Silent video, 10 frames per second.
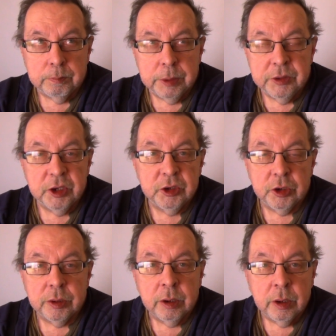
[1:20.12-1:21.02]

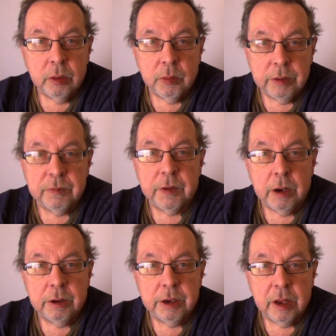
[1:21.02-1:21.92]
position went
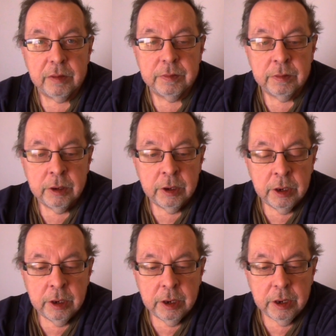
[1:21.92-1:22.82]
far enough.
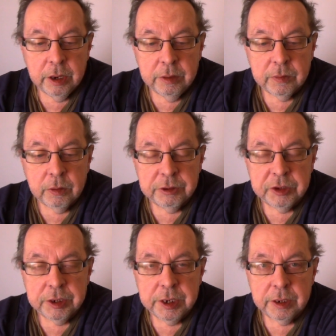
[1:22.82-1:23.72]
And of
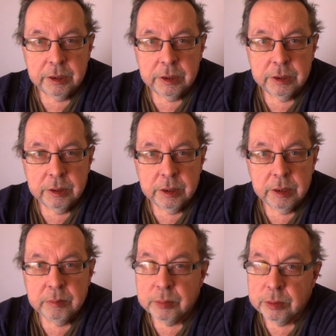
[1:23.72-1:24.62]
course it didn't,
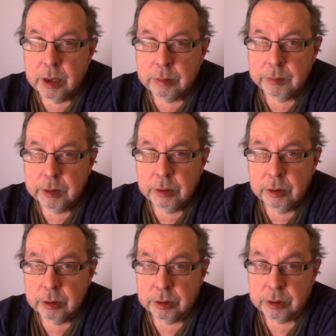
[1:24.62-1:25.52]
and probably
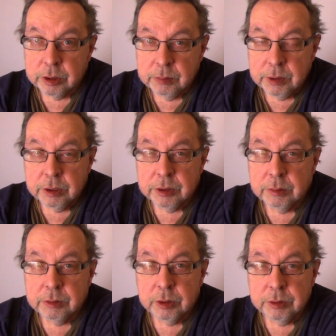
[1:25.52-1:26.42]
couldn't, because
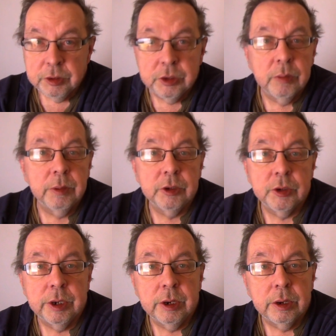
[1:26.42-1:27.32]
there was only so much
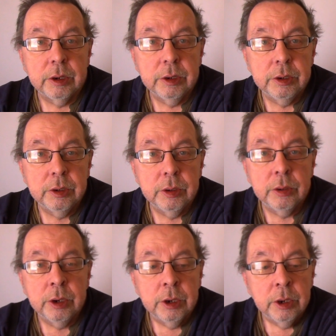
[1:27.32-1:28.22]
Lincoln could
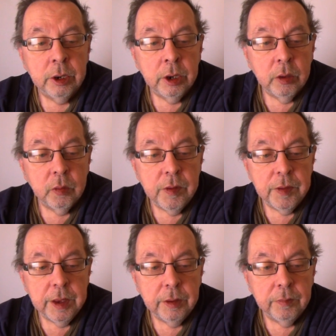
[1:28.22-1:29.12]
do
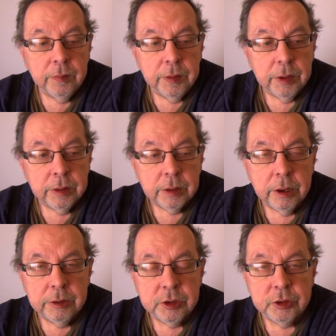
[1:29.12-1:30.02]
within the
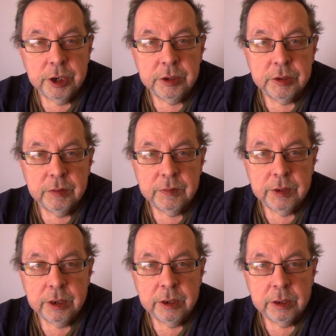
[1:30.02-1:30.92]
constraints of
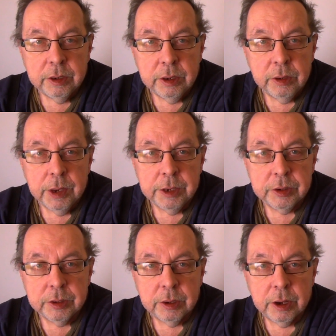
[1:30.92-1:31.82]
the
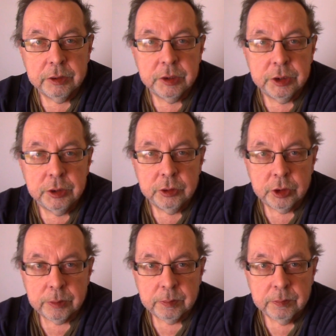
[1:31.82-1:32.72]
U.S. Constitution.